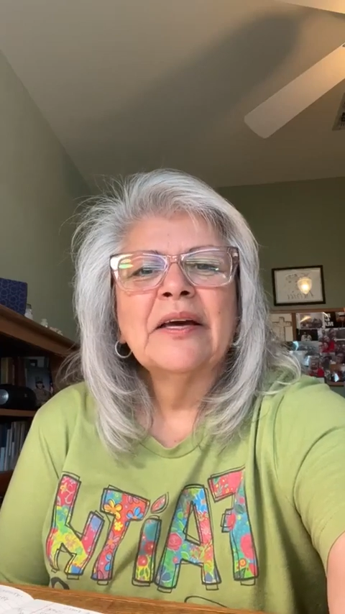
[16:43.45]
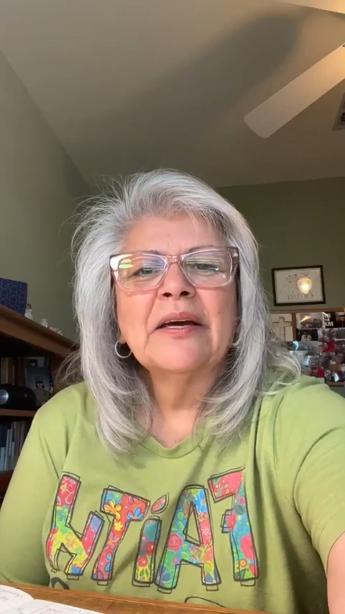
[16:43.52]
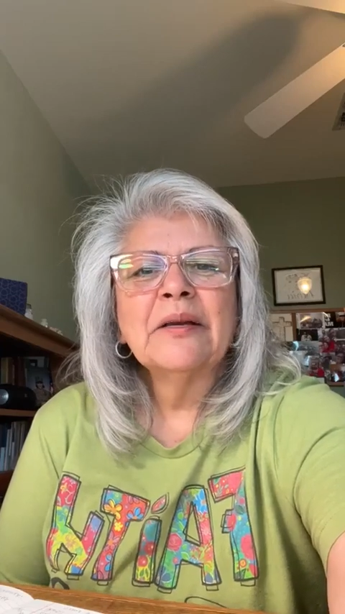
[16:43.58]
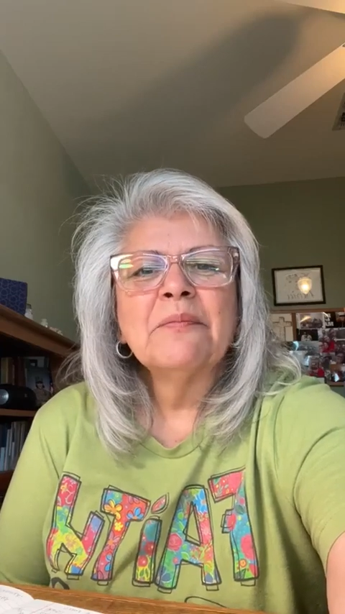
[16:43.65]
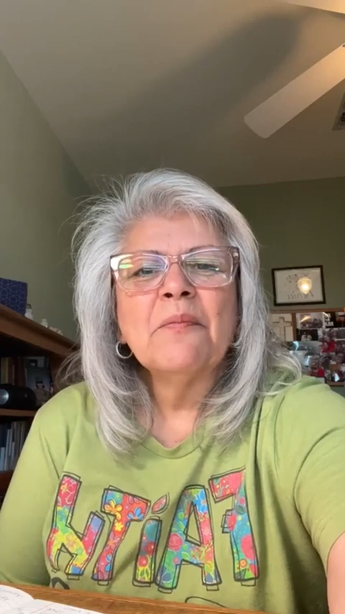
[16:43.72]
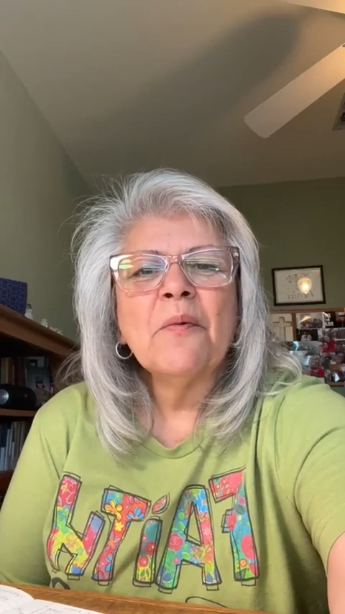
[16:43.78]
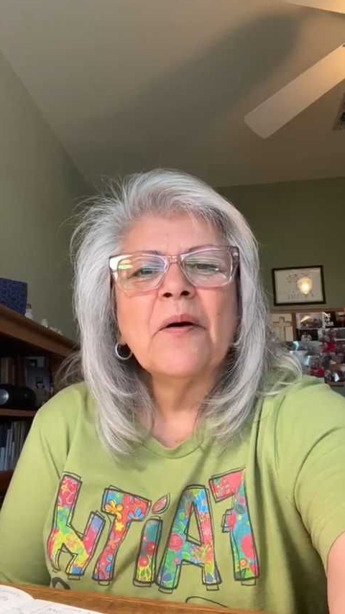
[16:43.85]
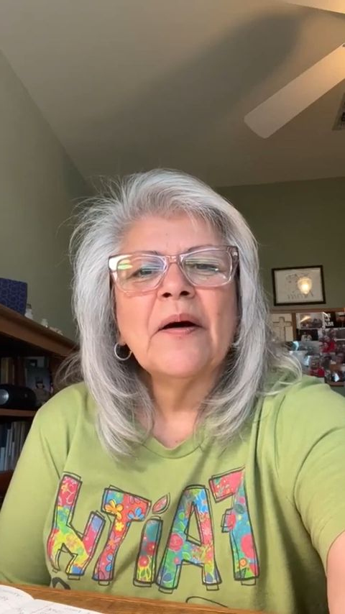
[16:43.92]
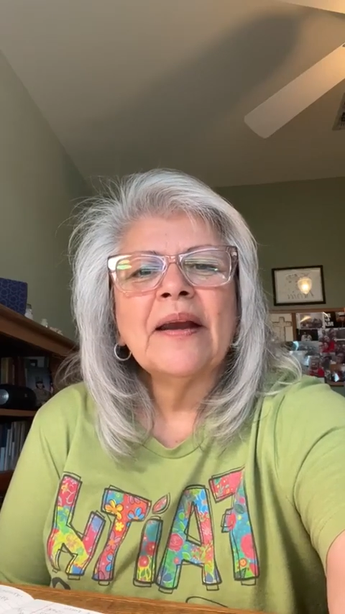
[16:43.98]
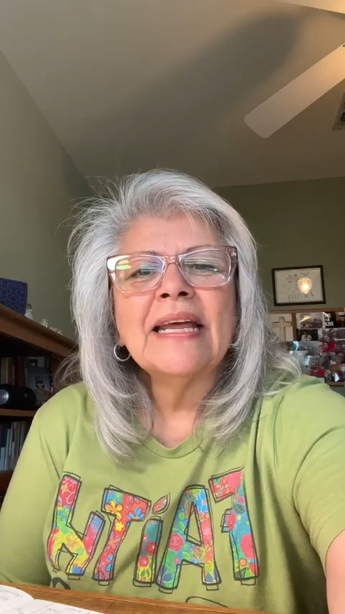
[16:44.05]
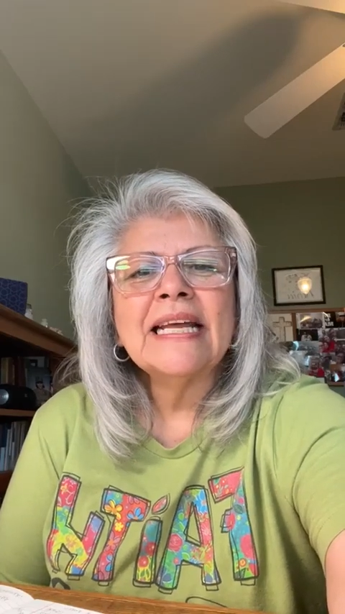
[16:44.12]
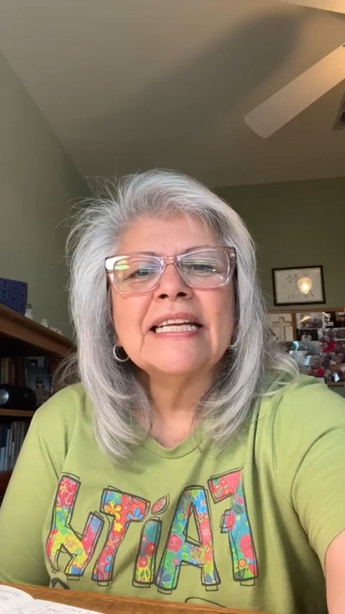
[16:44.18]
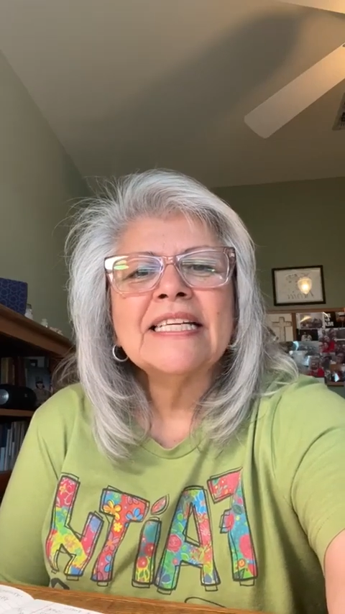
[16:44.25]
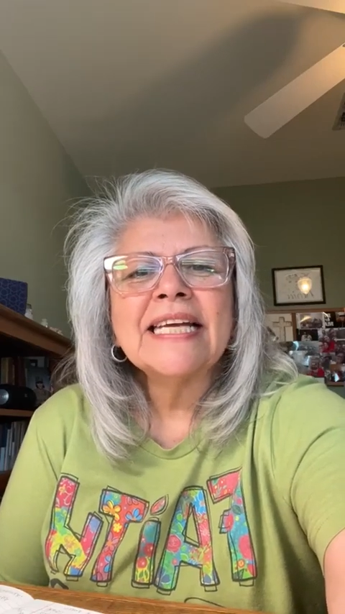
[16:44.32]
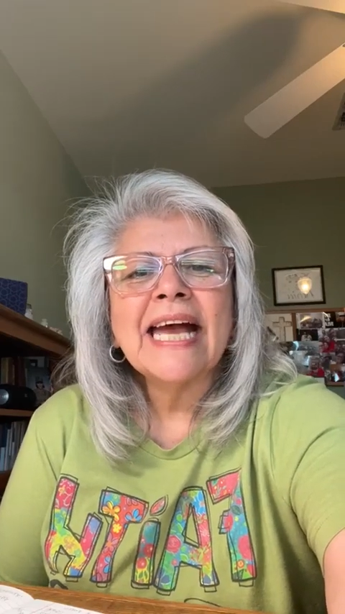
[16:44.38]
Good
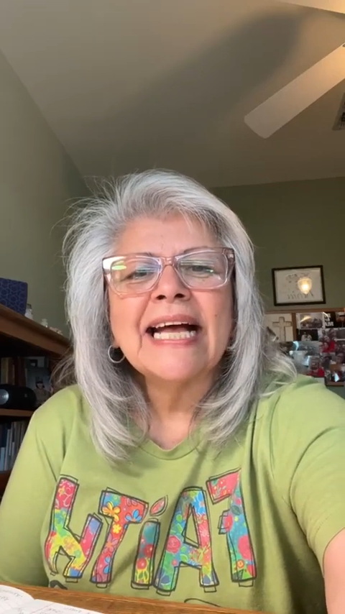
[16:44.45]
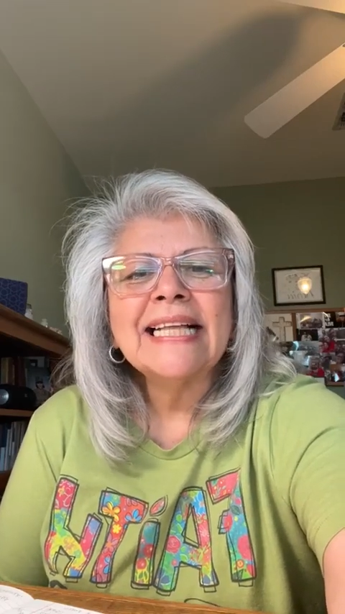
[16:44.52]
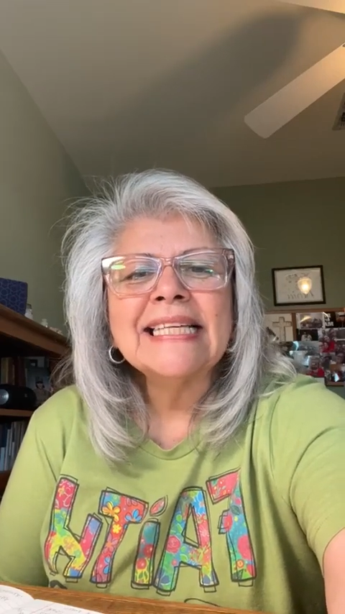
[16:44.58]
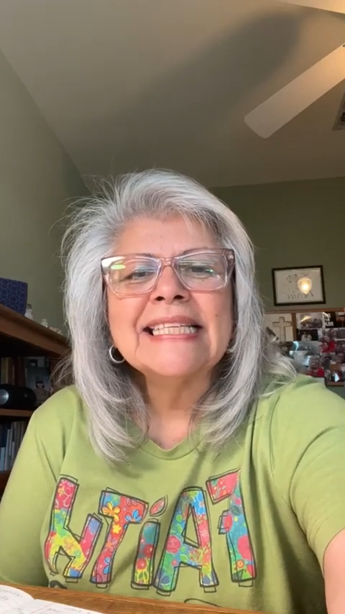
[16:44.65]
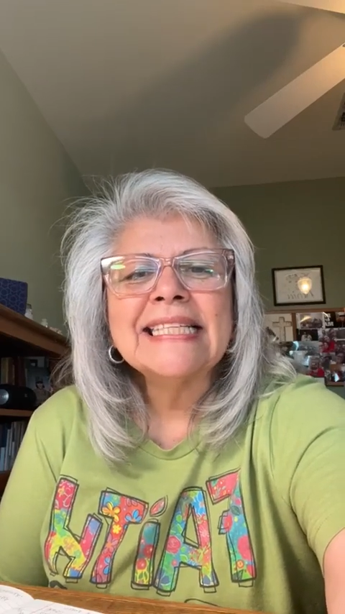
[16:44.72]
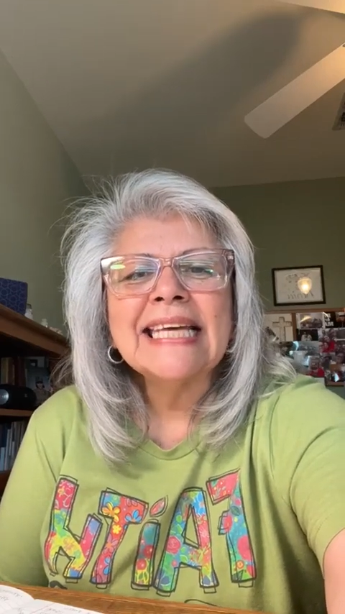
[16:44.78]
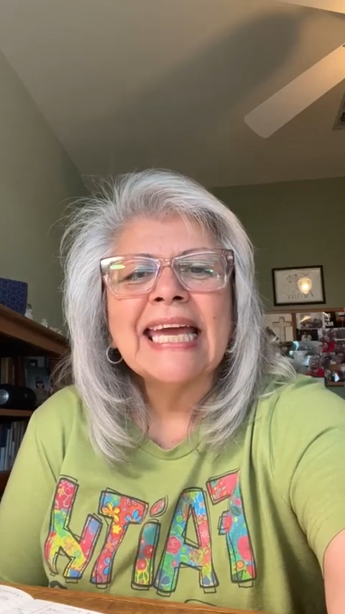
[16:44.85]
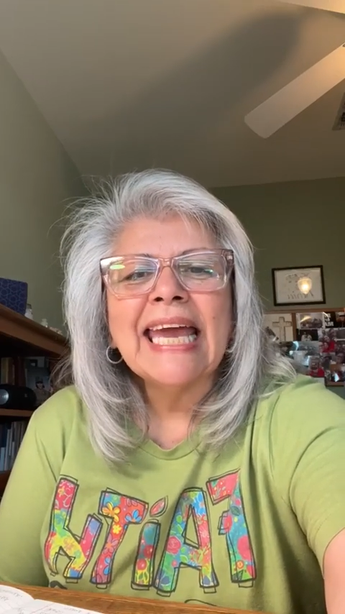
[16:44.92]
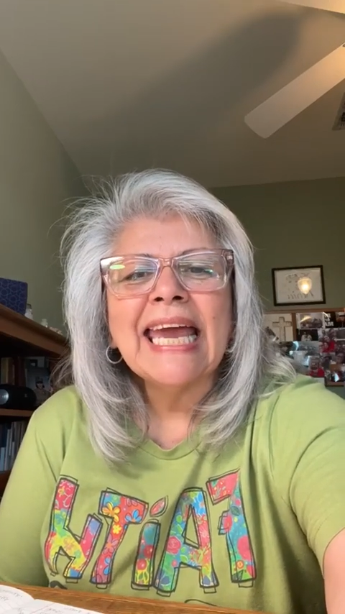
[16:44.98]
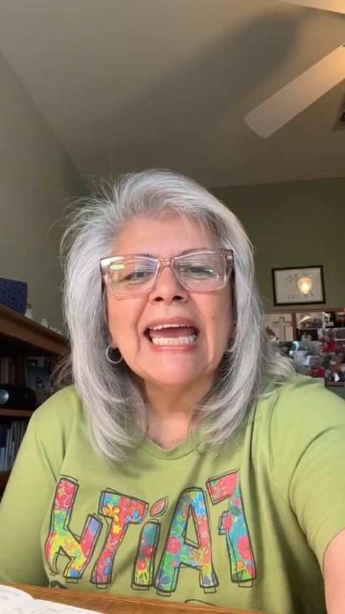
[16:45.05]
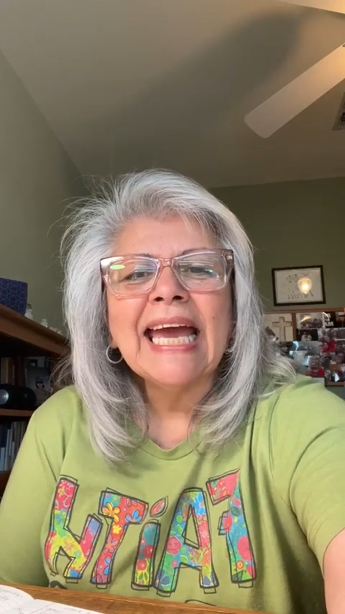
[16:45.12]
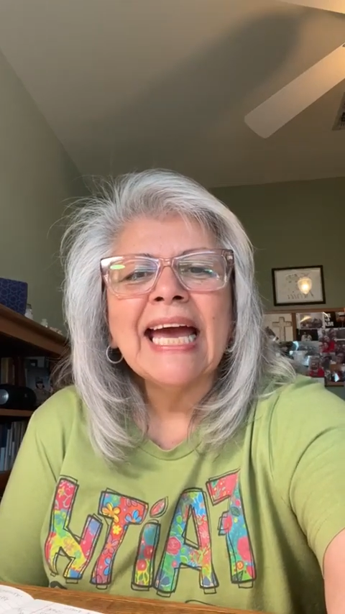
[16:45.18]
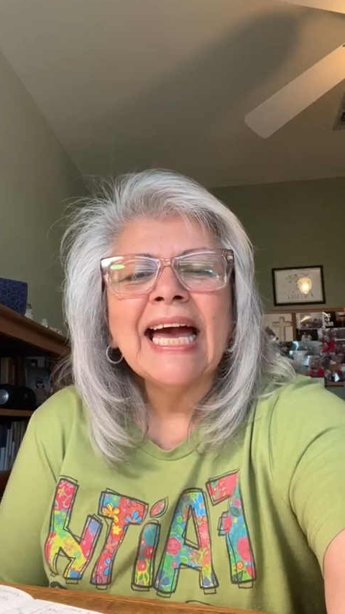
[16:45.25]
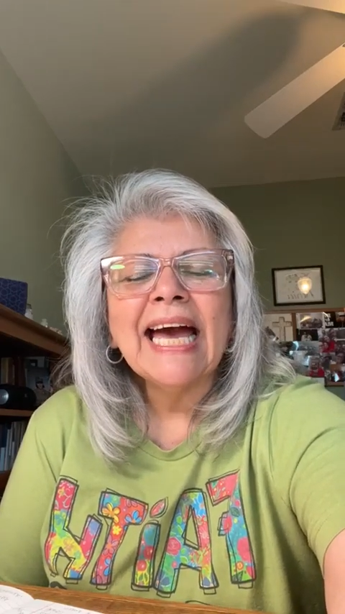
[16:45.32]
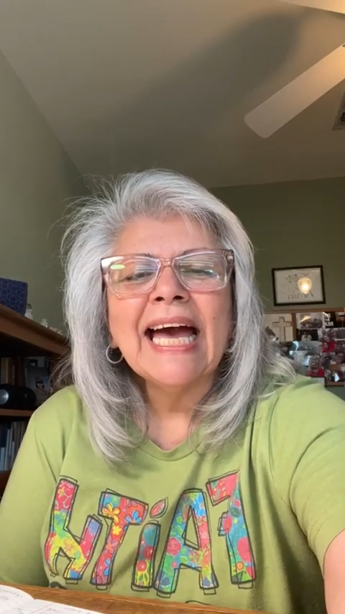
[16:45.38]
morning,
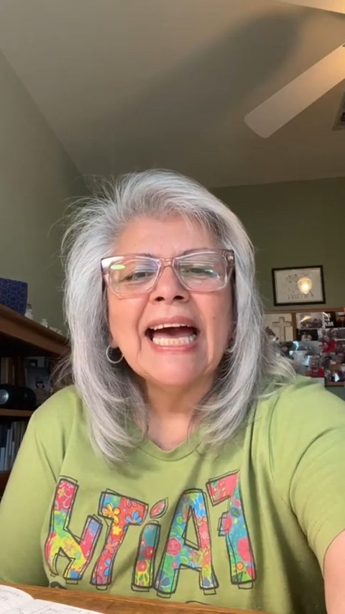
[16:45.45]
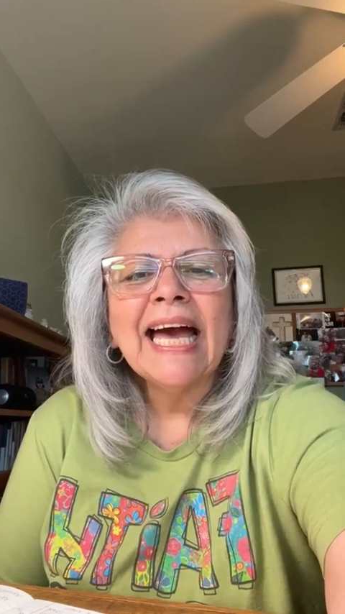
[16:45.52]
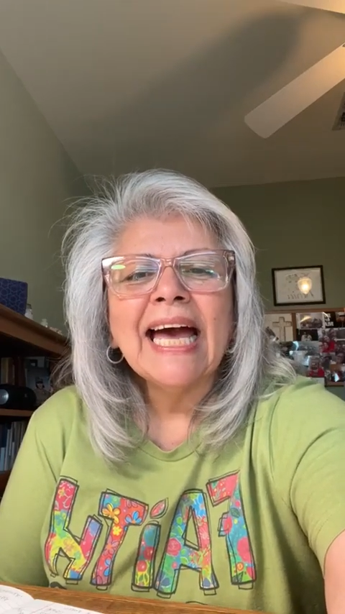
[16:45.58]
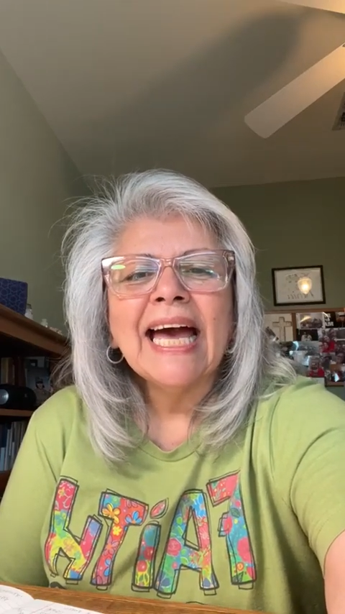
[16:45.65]
Chelsea.